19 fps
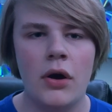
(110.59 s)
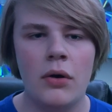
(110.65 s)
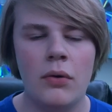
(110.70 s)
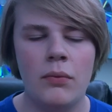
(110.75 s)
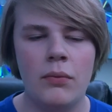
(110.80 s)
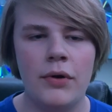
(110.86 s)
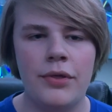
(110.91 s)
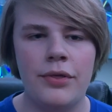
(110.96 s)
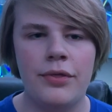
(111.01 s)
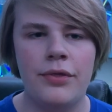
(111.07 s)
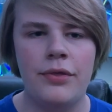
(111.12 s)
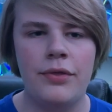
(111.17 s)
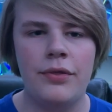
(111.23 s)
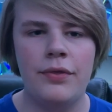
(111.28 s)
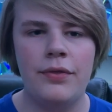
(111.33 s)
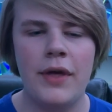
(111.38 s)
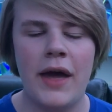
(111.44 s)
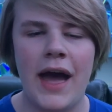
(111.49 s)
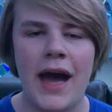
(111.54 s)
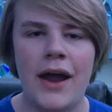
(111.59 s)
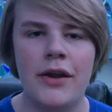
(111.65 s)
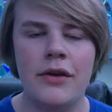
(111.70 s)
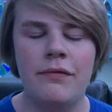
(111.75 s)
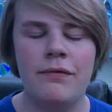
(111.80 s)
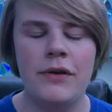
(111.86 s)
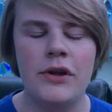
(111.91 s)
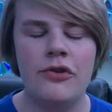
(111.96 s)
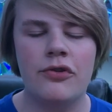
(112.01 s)
with the
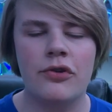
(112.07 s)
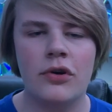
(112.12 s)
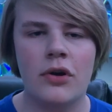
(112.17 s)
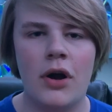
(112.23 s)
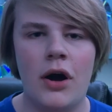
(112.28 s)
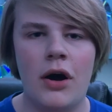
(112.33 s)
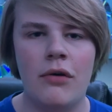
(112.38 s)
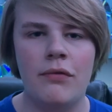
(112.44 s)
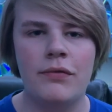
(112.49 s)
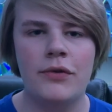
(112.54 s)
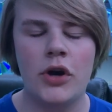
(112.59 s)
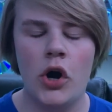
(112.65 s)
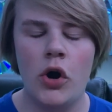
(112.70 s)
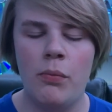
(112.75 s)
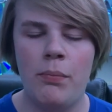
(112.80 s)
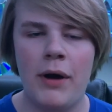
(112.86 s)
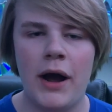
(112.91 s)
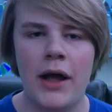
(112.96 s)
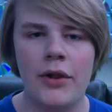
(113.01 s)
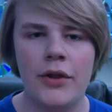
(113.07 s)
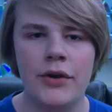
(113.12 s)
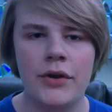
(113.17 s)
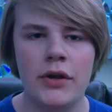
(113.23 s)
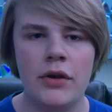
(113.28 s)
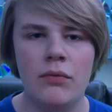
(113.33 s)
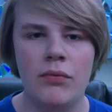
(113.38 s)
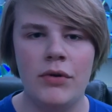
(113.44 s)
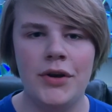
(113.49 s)
added feature of Copilot
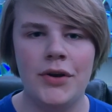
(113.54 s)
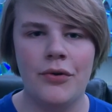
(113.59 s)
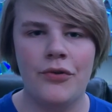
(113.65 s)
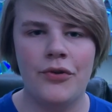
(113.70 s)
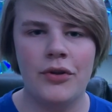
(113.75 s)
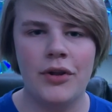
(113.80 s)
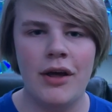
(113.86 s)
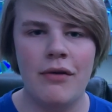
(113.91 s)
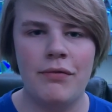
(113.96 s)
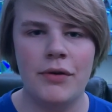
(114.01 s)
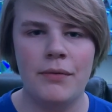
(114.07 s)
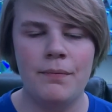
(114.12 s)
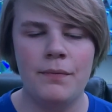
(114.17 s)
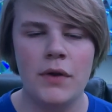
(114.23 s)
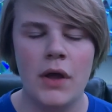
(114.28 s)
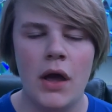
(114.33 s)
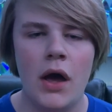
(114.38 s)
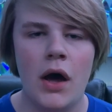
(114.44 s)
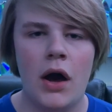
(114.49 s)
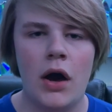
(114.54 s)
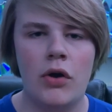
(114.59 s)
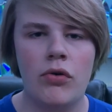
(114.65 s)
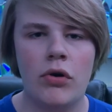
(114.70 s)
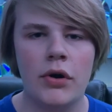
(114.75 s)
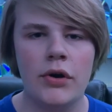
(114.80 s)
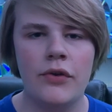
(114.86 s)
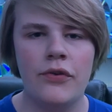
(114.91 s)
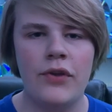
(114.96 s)
in Windows 11.
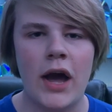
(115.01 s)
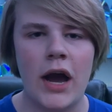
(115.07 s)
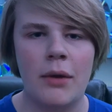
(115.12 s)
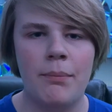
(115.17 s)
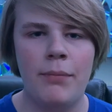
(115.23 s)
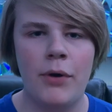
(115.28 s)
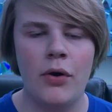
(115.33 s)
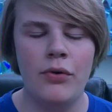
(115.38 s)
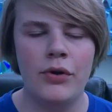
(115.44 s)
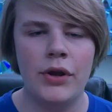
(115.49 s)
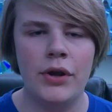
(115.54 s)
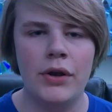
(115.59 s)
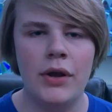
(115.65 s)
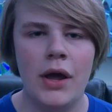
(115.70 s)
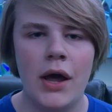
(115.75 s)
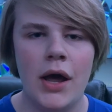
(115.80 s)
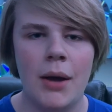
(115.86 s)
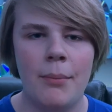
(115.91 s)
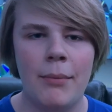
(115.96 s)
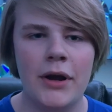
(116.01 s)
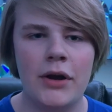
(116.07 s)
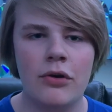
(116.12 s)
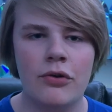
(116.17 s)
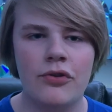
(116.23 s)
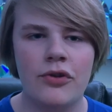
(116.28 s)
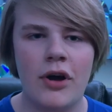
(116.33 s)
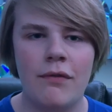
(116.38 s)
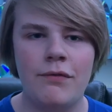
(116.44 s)
According to Zach Bowden,
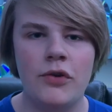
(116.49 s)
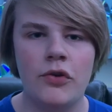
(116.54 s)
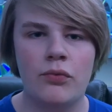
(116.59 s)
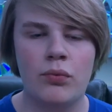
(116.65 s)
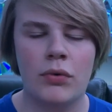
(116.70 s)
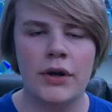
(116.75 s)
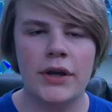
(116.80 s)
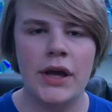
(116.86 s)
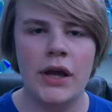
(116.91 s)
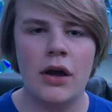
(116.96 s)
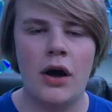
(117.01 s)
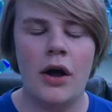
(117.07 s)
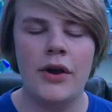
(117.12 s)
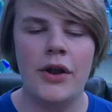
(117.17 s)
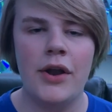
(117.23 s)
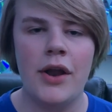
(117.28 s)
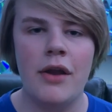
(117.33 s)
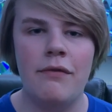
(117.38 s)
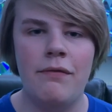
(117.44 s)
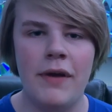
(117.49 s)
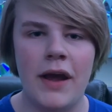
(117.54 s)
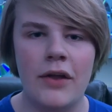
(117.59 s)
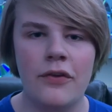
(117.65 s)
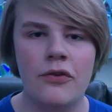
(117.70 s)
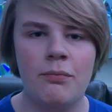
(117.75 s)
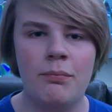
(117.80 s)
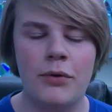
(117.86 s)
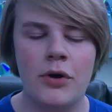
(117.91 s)
Microsoft is working on an
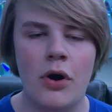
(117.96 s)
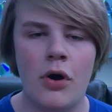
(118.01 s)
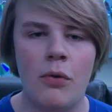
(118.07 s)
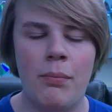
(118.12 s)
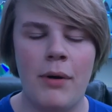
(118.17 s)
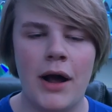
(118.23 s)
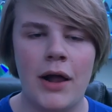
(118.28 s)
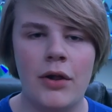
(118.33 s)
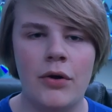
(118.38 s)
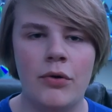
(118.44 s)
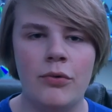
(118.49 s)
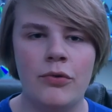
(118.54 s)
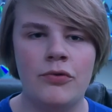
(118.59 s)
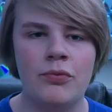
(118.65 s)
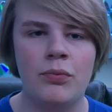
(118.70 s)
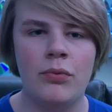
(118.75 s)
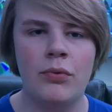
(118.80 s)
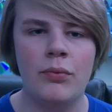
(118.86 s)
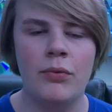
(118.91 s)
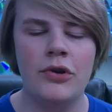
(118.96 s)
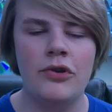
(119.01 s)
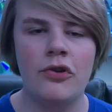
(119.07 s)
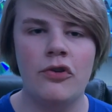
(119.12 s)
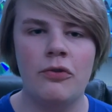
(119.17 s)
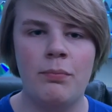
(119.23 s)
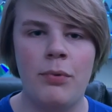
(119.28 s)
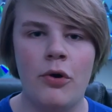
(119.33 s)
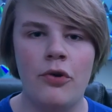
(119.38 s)
advanced Copilot, which, which
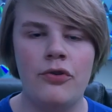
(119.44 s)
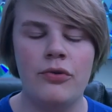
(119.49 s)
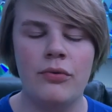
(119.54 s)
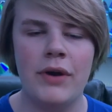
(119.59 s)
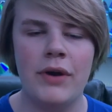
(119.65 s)
is supposed to